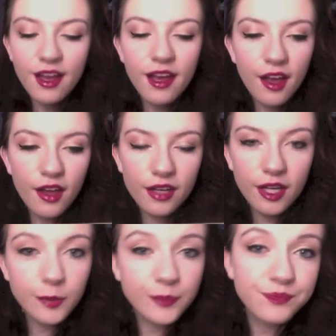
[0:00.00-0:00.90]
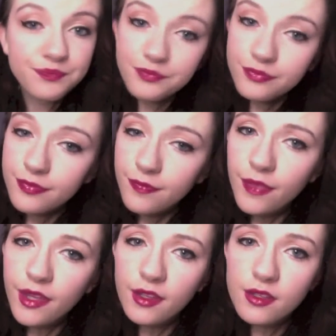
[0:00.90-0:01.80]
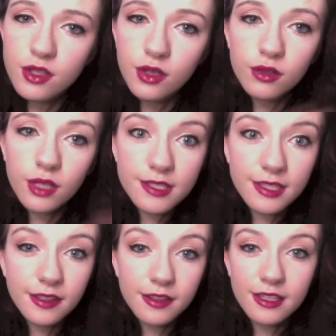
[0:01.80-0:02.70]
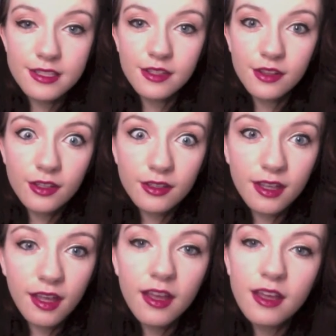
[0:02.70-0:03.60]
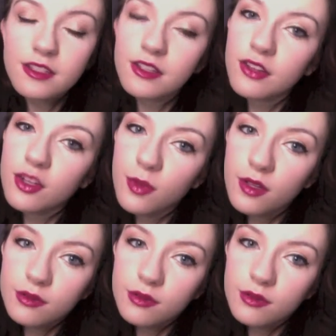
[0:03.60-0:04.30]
Okay, so that's it. That's the look. It's a little bit of a